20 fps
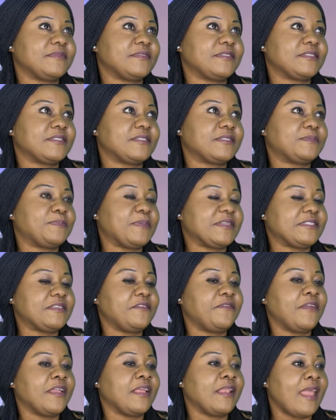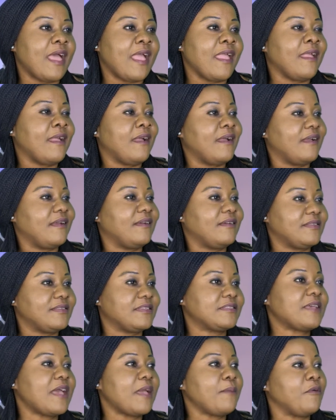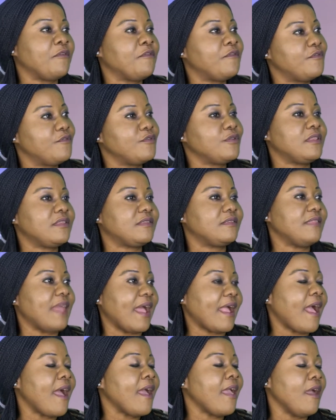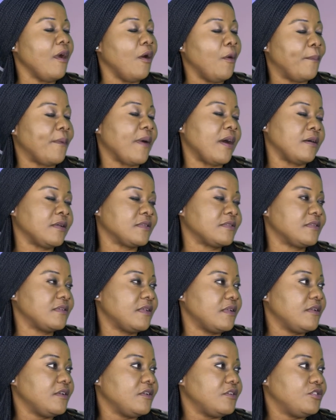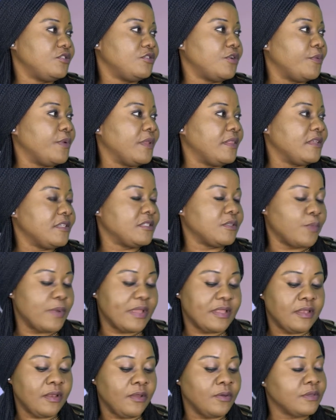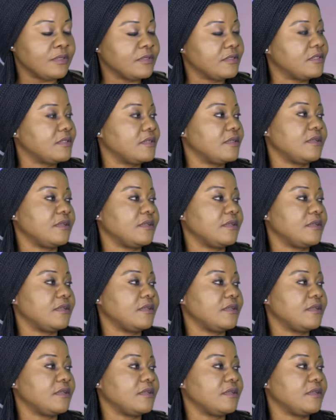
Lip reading: specific, like the type of food that can help us during this weight loss?